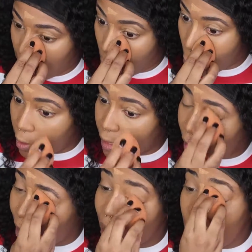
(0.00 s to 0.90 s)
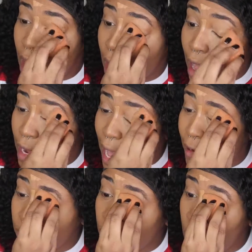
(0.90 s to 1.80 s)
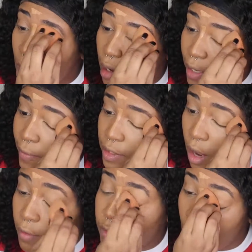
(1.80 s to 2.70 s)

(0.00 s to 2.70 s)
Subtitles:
recording, and I don't know where I left off.